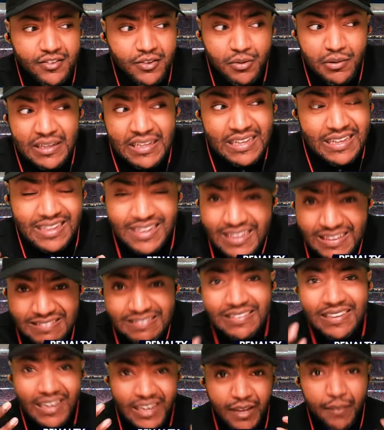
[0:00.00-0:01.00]
So
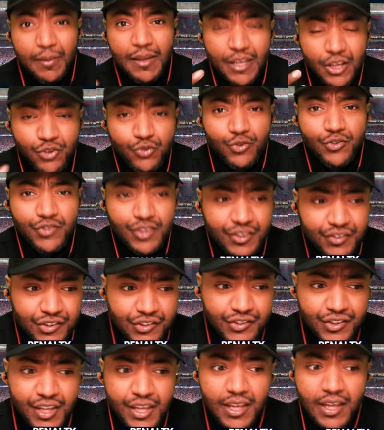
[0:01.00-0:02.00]
it's going to be interesting to
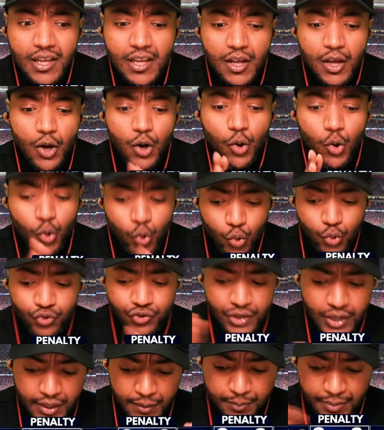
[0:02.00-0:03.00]
see
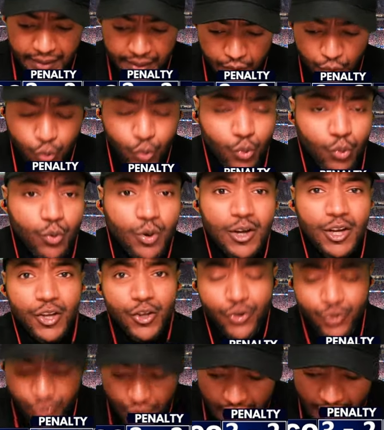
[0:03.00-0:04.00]
who's going to play who.
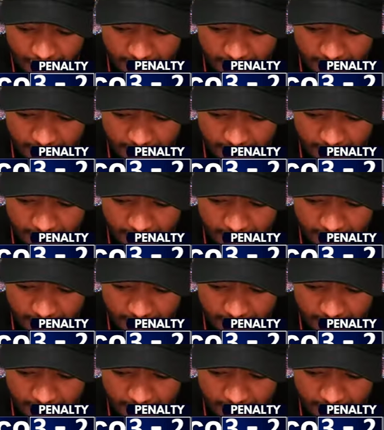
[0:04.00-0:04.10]
You